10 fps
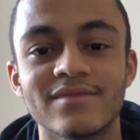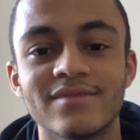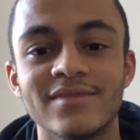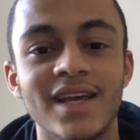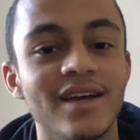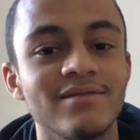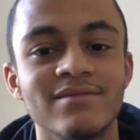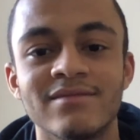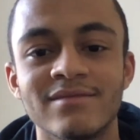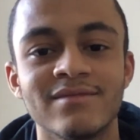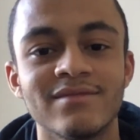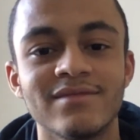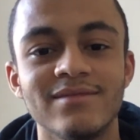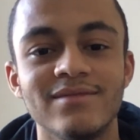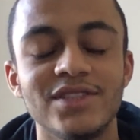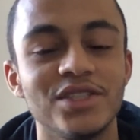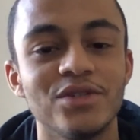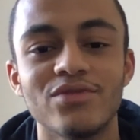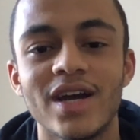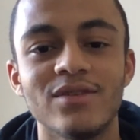Yeah. See you
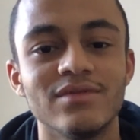around.